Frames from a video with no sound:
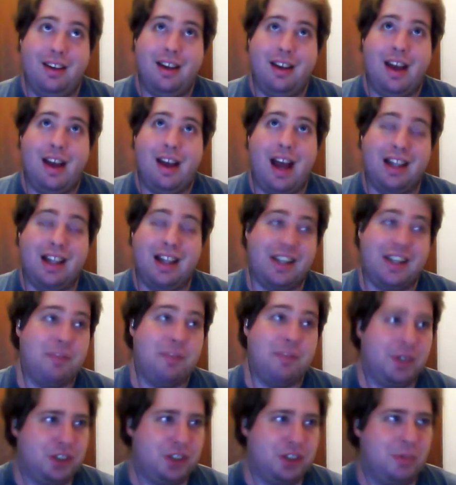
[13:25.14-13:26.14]
as I've
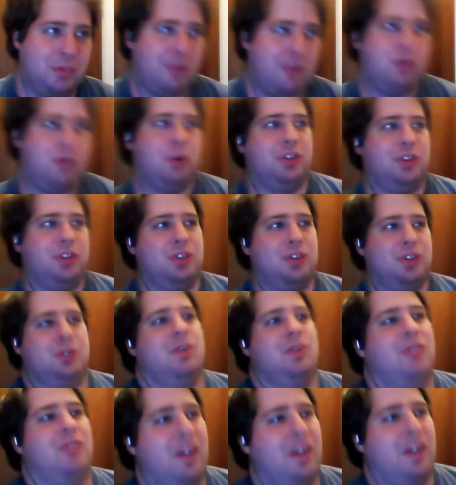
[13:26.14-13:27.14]
mentioned before, there's sort
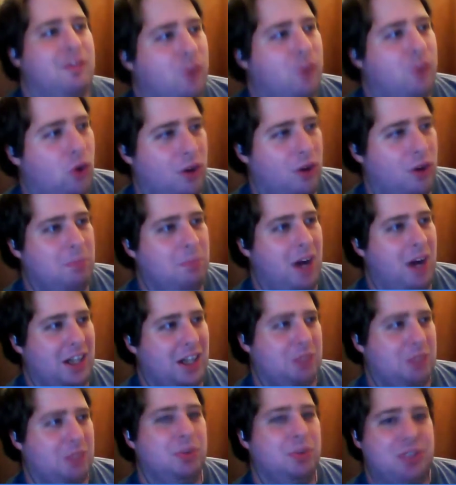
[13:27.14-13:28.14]
of like four
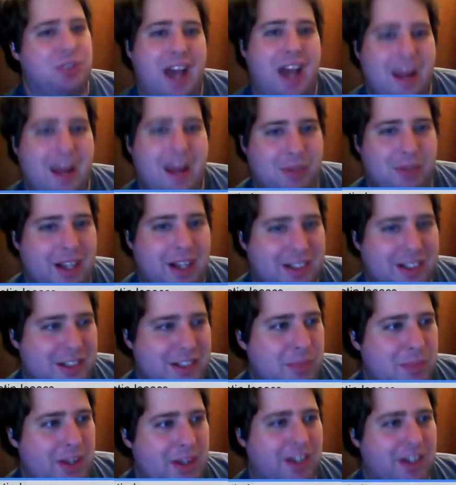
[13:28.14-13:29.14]
possible timelines
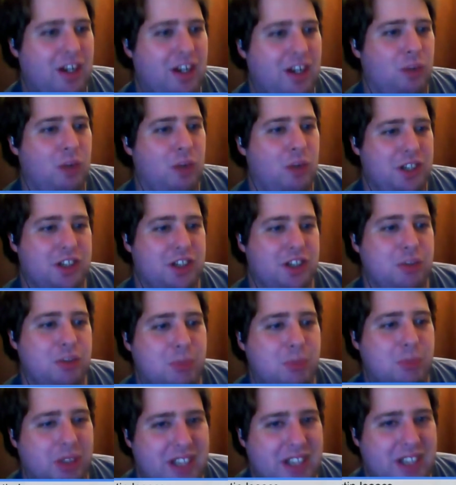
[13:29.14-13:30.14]
depending on what you
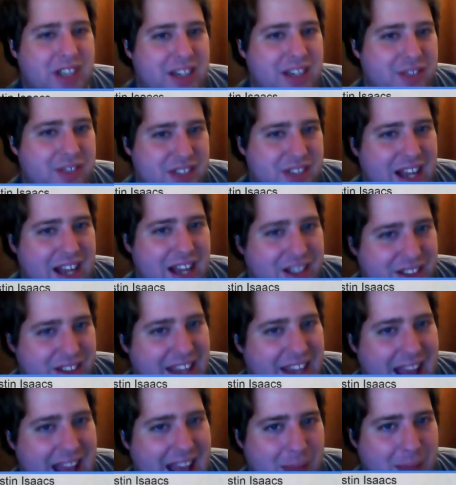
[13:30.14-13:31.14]
believe is actually
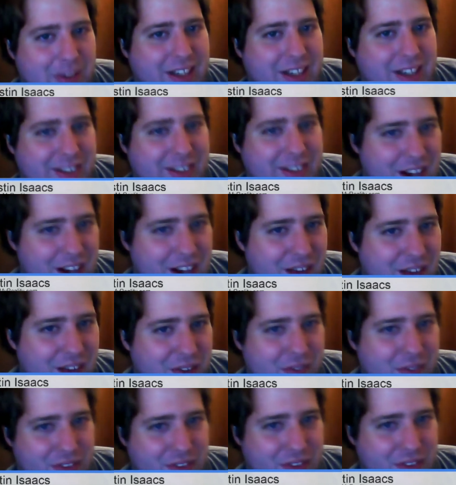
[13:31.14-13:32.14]
happening in the
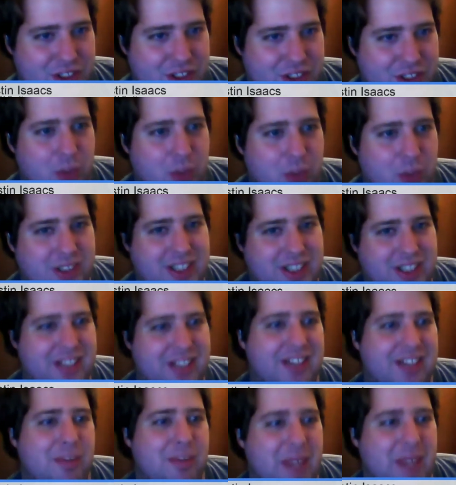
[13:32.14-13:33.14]
novel versus what's
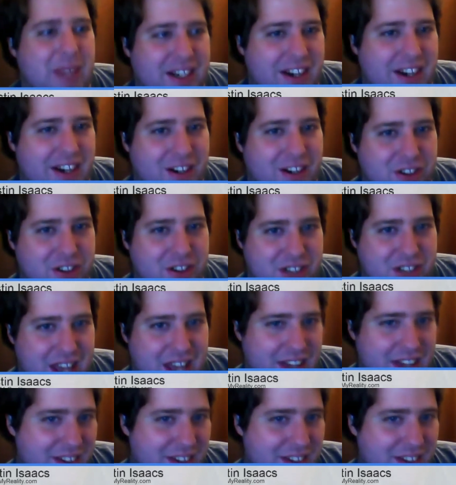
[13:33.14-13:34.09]
in the main character's head.